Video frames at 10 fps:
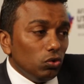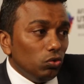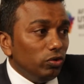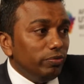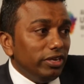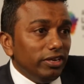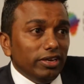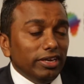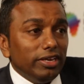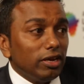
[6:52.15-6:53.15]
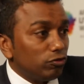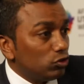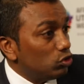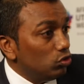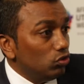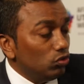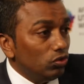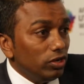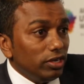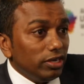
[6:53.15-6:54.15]
will be enough to
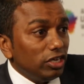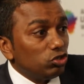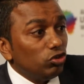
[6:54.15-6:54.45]
get